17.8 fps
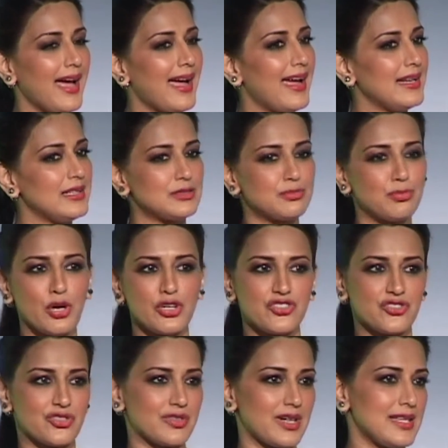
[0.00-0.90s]
and
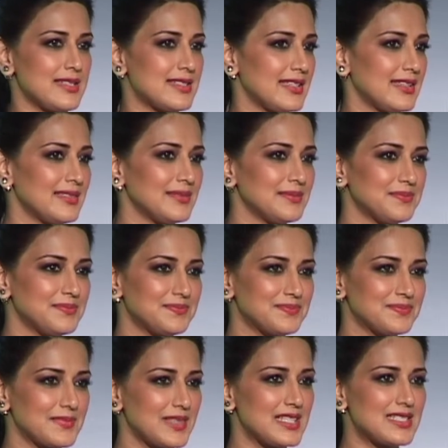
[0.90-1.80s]
moisturizing.
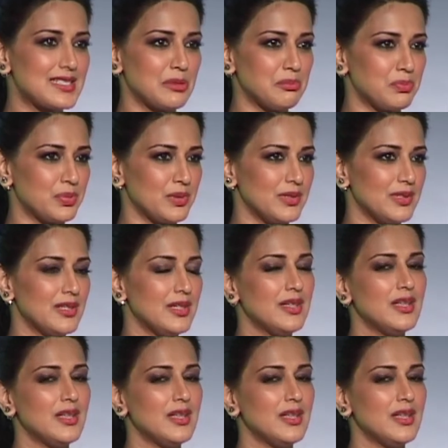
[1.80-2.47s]
It's simple.